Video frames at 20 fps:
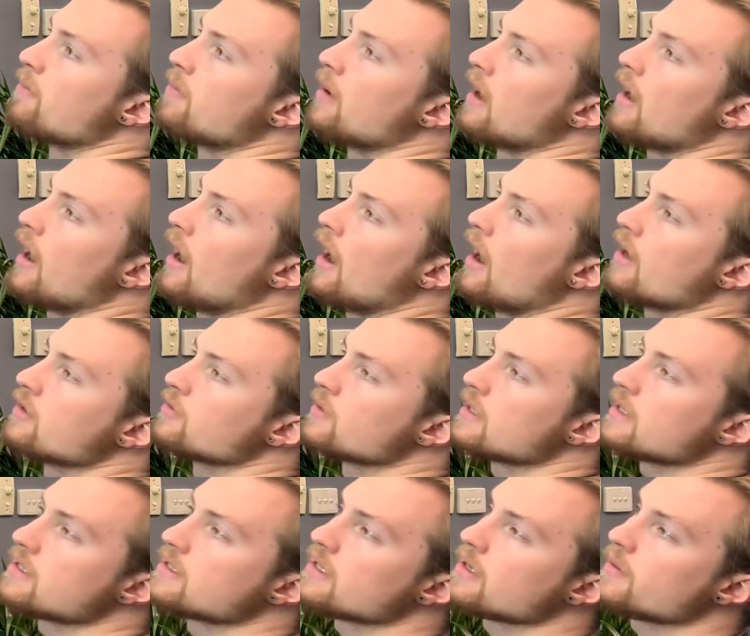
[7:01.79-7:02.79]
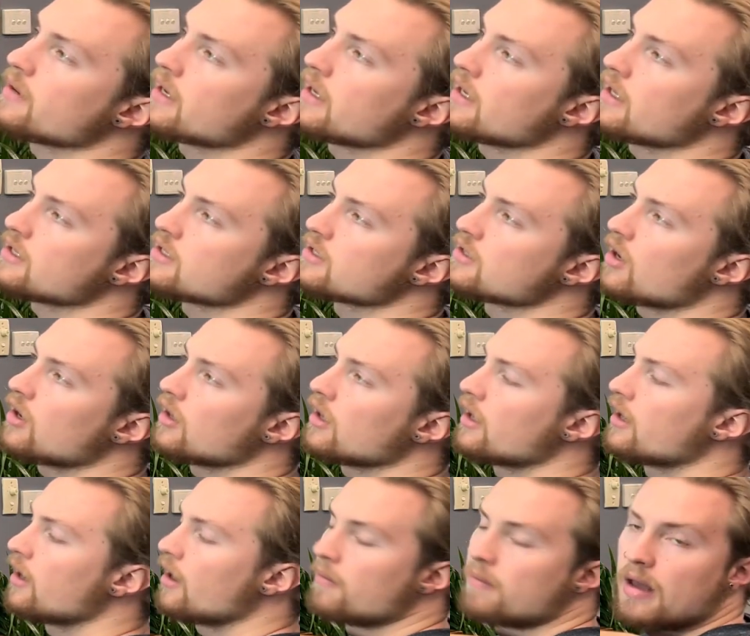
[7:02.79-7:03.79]
But as we can see, we're getting a
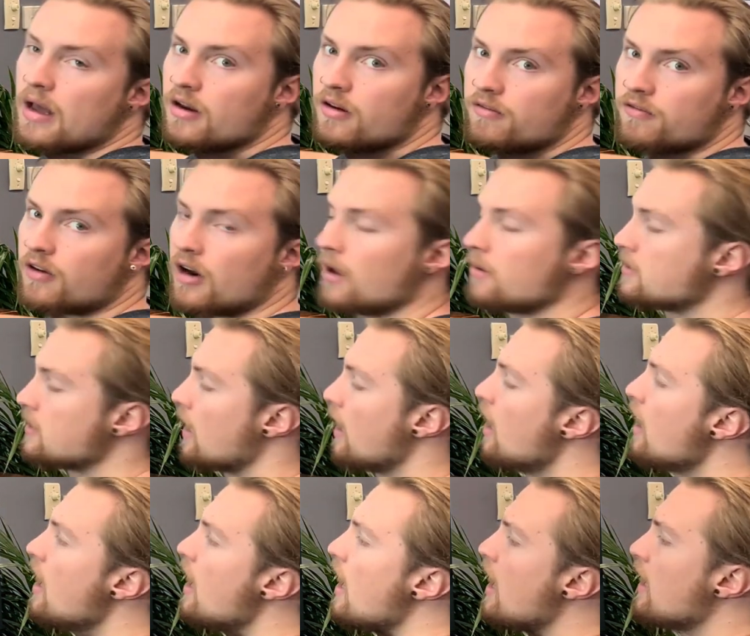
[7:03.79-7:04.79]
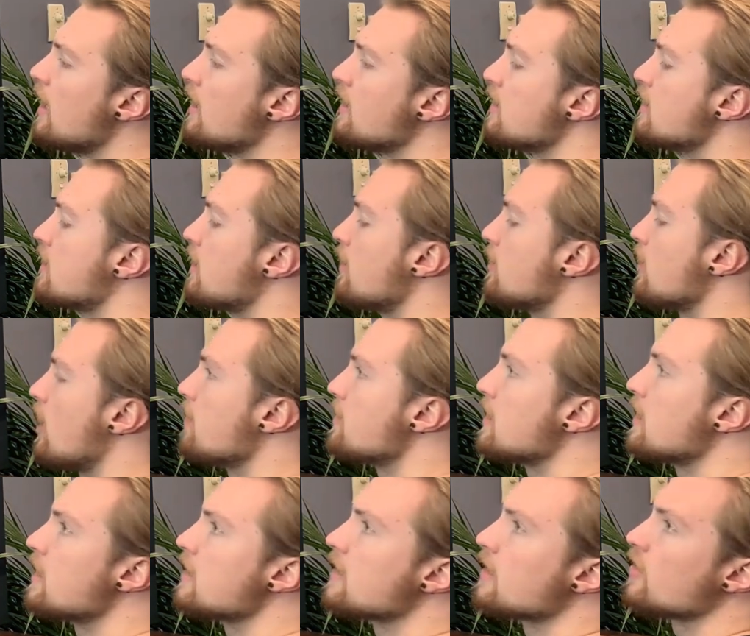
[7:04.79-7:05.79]
solid amount of frames there. Sometimes
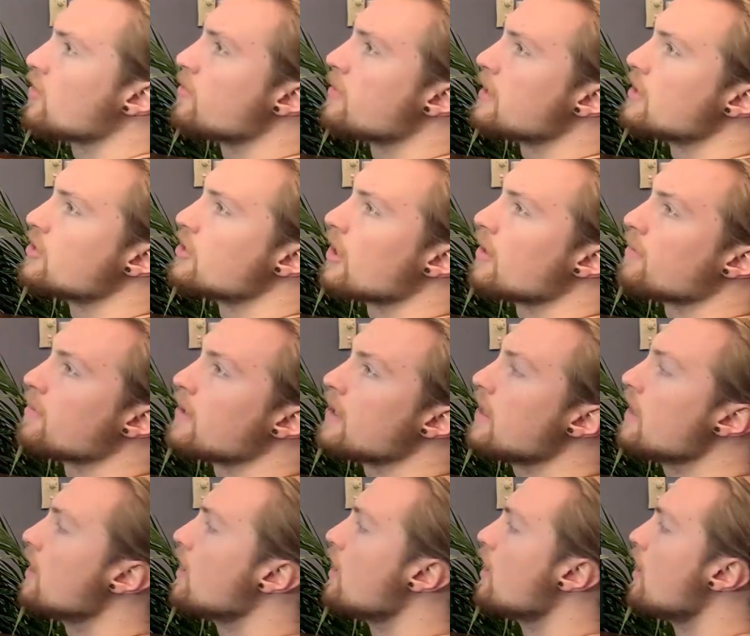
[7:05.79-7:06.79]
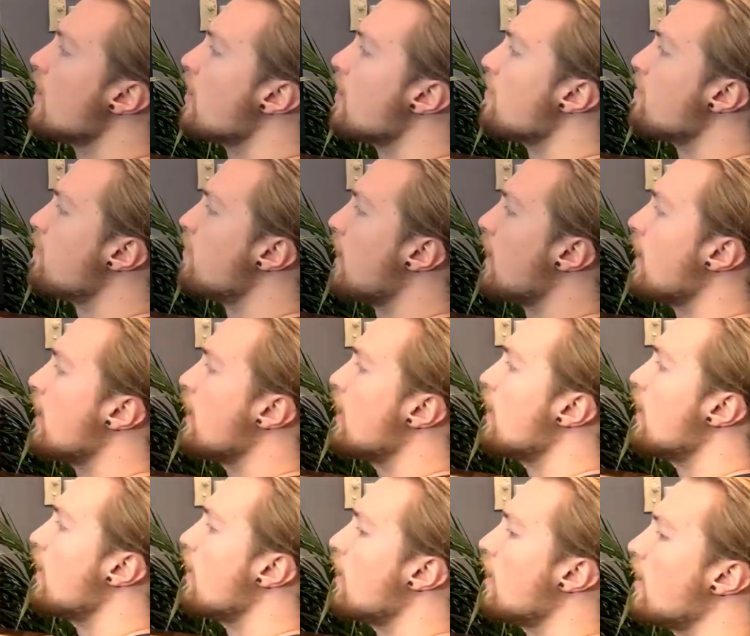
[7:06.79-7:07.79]
it is a little bit jumpy, but
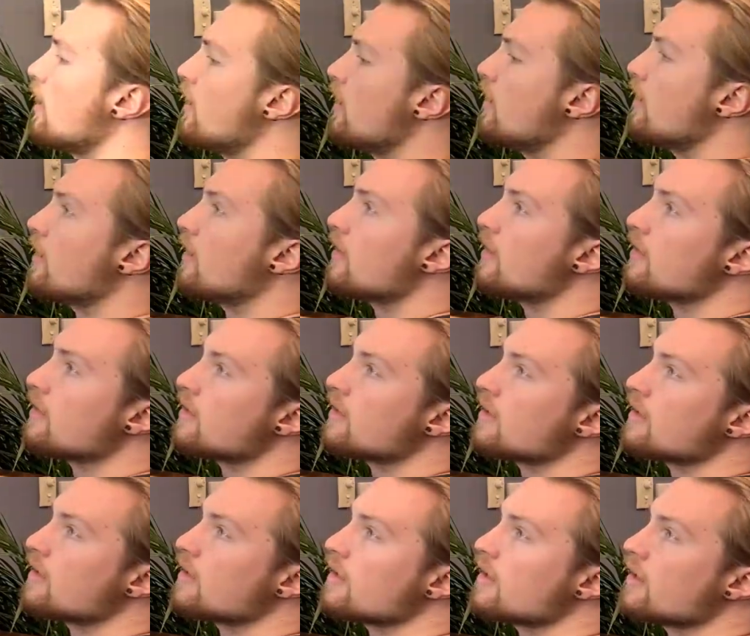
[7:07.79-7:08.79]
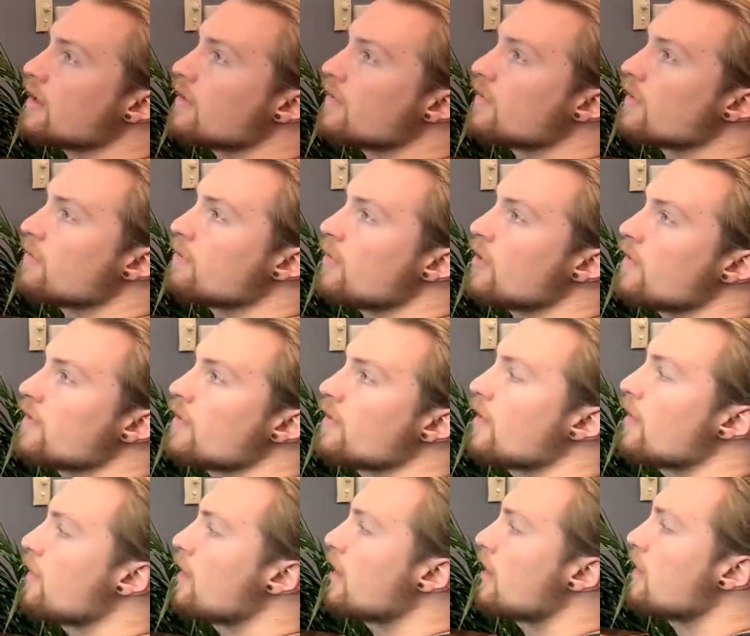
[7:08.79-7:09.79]
if we move it around,
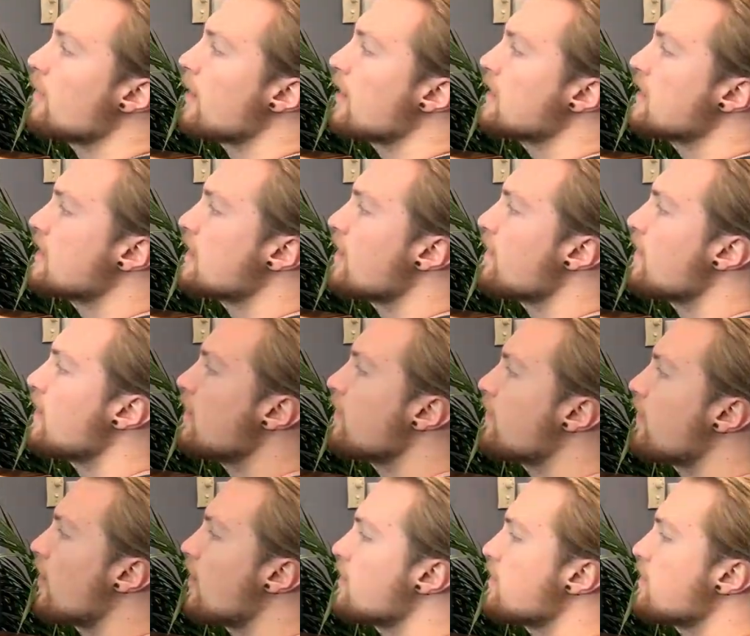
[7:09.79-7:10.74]
we're getting about 70 frames